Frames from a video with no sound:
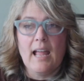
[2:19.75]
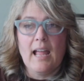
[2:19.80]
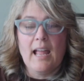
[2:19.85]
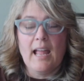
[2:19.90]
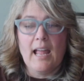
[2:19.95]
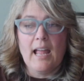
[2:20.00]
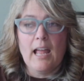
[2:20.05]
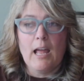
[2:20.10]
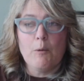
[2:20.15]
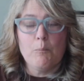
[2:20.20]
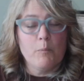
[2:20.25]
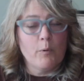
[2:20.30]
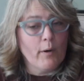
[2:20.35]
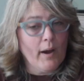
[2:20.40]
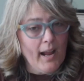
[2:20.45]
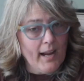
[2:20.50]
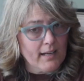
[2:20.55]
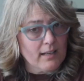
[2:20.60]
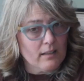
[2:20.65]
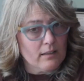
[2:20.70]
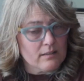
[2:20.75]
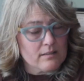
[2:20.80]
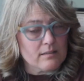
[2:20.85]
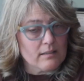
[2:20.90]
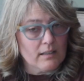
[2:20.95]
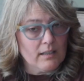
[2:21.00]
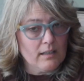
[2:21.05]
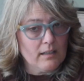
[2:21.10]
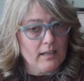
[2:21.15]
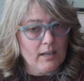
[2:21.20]
And
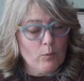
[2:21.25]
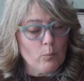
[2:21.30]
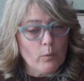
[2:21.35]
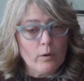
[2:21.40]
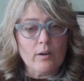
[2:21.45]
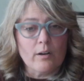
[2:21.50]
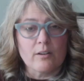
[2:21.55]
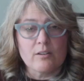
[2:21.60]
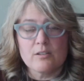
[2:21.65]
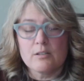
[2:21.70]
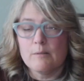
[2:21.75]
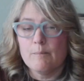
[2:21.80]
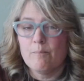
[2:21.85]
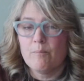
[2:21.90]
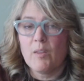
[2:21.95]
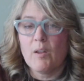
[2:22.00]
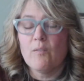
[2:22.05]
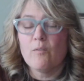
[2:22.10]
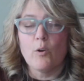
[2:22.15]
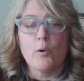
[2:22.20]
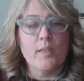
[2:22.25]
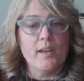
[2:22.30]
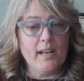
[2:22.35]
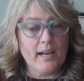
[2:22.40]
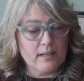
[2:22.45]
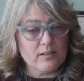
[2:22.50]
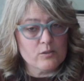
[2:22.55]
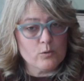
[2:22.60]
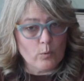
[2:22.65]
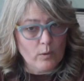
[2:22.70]
miraculously, it worked. For the
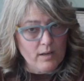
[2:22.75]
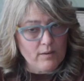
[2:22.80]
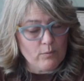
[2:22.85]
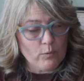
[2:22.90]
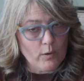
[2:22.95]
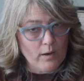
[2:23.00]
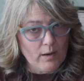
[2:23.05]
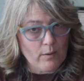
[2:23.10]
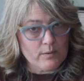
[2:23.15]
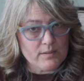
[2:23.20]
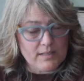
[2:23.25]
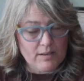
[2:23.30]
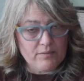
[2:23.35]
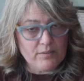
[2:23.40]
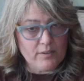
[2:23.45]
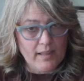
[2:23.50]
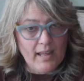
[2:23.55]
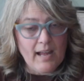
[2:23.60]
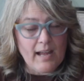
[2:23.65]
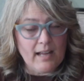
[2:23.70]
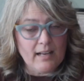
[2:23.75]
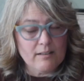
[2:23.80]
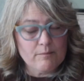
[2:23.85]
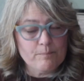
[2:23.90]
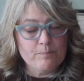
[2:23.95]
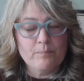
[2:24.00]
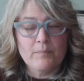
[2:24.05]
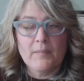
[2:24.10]
next 24 hours after that,